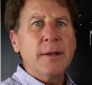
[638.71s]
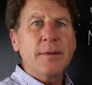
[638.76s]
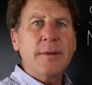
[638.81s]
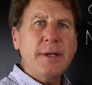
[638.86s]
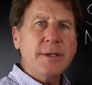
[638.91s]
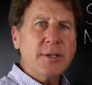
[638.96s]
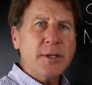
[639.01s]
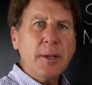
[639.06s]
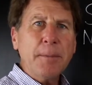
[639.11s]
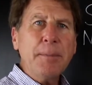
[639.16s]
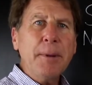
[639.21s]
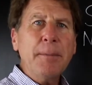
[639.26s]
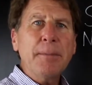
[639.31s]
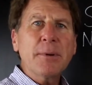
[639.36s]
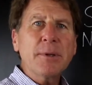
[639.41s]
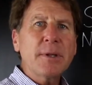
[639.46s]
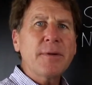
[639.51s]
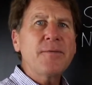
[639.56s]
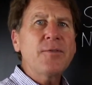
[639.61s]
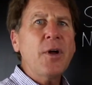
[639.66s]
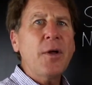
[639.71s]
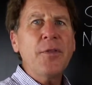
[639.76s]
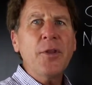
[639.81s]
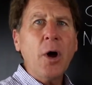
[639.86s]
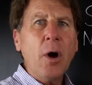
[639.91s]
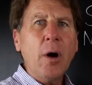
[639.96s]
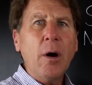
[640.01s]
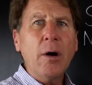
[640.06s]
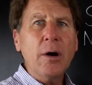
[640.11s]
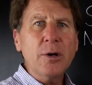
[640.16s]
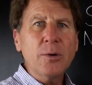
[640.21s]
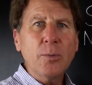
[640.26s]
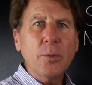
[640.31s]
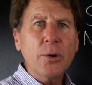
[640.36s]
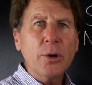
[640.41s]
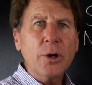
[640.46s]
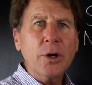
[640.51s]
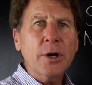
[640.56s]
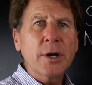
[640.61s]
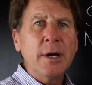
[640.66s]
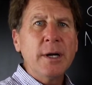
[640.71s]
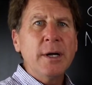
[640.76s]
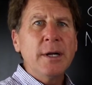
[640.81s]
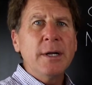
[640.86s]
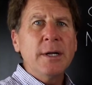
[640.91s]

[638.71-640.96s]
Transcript: These are the people that have done the hard work